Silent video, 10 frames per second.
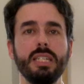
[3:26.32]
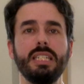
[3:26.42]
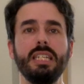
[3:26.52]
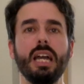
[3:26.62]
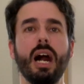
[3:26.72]

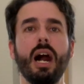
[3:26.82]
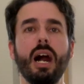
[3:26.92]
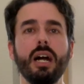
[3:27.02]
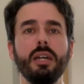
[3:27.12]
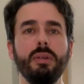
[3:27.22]
is the
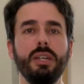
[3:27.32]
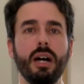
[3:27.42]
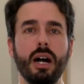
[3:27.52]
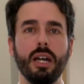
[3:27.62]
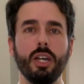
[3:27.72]

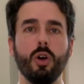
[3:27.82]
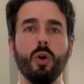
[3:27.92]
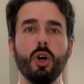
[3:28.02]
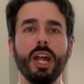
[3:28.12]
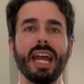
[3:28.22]
IBI
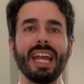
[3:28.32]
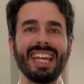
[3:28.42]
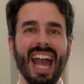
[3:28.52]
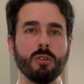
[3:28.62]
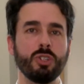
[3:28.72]
or
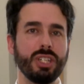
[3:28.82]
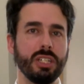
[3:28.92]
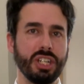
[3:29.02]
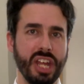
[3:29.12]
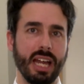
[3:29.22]

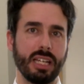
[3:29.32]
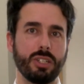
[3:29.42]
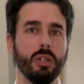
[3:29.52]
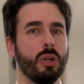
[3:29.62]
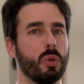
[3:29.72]
council
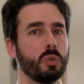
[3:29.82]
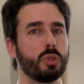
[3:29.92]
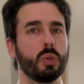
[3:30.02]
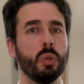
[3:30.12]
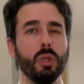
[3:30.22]
tax,
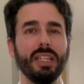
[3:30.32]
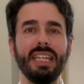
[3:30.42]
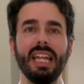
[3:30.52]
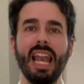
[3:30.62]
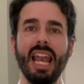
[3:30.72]
also called
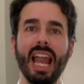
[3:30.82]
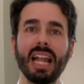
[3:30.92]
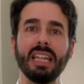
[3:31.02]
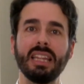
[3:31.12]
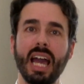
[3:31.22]
the
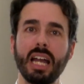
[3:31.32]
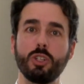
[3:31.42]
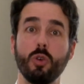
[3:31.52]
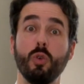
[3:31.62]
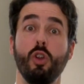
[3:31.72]
land
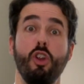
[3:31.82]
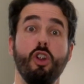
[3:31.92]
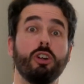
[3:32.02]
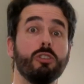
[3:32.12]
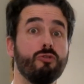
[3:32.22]
tax or
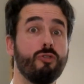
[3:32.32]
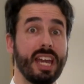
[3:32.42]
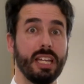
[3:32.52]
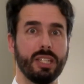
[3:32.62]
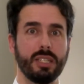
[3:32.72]
local
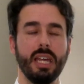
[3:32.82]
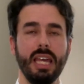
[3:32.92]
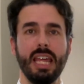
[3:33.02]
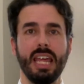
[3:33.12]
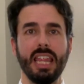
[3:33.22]
rates.
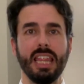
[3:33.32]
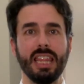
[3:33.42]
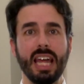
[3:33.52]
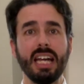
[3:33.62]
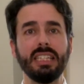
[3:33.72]

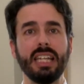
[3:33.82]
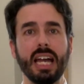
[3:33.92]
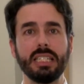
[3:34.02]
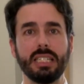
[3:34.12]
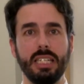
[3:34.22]
That
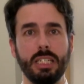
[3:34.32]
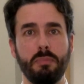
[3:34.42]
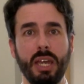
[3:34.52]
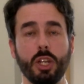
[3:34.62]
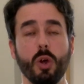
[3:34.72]
tax is
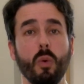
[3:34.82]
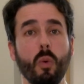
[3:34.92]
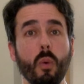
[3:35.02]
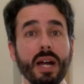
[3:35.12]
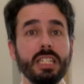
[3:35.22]
paid
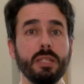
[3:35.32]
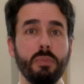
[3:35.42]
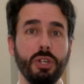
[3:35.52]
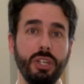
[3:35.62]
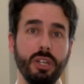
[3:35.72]
once
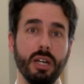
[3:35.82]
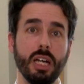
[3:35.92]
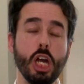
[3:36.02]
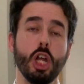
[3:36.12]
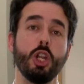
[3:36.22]
per
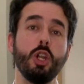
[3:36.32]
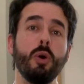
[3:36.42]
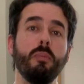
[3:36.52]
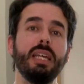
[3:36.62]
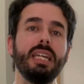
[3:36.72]
year,
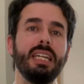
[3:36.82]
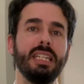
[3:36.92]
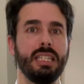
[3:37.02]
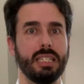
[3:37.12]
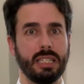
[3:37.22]
normally
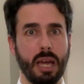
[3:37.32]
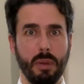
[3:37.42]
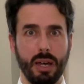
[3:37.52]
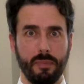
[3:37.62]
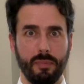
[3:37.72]
in the
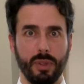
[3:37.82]
summer.